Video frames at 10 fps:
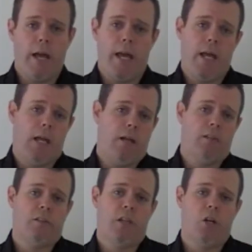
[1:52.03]
And
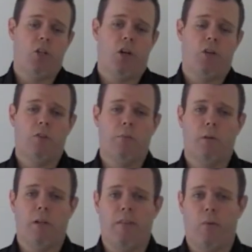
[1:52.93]
as I said, I chose to
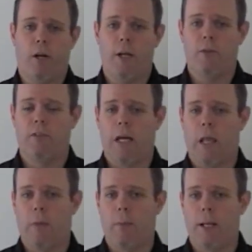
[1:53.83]
believe what he was
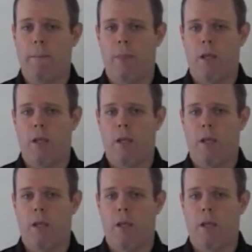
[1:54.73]
telling me.